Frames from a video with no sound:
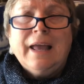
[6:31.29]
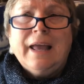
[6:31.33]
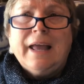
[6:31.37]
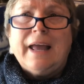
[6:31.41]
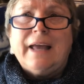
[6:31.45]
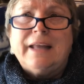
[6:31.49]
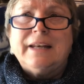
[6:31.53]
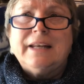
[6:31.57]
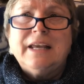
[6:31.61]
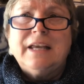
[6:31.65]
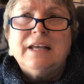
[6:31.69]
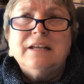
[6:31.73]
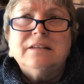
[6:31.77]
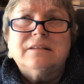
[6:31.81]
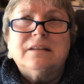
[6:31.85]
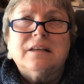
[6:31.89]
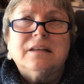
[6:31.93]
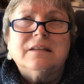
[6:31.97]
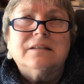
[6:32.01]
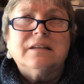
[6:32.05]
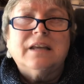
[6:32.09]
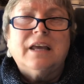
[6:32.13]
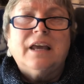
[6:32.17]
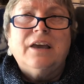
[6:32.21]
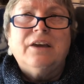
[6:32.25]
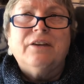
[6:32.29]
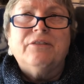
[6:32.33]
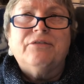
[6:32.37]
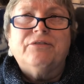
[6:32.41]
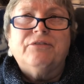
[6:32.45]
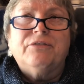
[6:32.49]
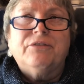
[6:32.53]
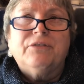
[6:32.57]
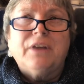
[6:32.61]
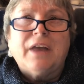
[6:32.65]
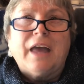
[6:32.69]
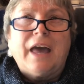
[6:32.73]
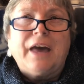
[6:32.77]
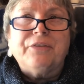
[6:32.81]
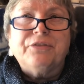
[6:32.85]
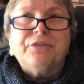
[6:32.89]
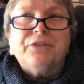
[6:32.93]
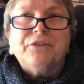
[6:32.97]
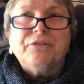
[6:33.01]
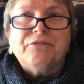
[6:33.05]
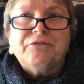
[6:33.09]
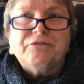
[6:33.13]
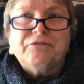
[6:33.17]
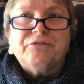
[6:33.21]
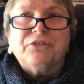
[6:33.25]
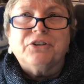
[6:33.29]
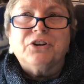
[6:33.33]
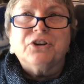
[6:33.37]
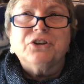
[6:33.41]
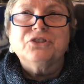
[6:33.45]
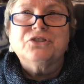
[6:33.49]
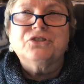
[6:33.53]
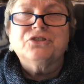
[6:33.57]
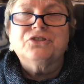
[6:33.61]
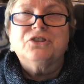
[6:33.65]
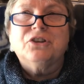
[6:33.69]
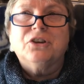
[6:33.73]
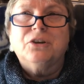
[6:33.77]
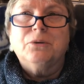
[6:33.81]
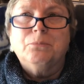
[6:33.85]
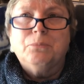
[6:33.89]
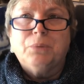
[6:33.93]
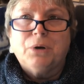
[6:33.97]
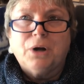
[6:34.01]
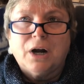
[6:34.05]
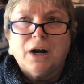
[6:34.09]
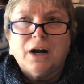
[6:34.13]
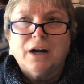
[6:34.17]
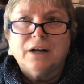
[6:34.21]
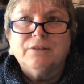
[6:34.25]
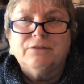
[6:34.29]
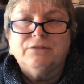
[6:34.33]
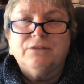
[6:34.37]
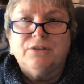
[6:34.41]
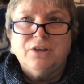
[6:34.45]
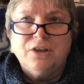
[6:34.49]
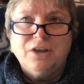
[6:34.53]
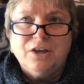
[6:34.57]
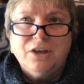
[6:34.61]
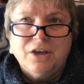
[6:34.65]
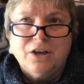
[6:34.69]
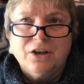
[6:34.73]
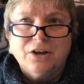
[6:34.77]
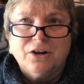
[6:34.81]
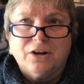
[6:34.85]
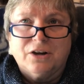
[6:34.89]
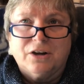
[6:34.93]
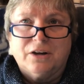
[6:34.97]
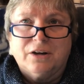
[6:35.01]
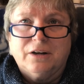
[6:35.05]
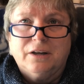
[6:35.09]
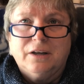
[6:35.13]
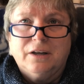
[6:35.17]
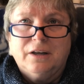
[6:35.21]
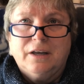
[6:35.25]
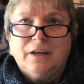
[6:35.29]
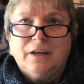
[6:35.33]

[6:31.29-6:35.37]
And he says, if at the first part of the year,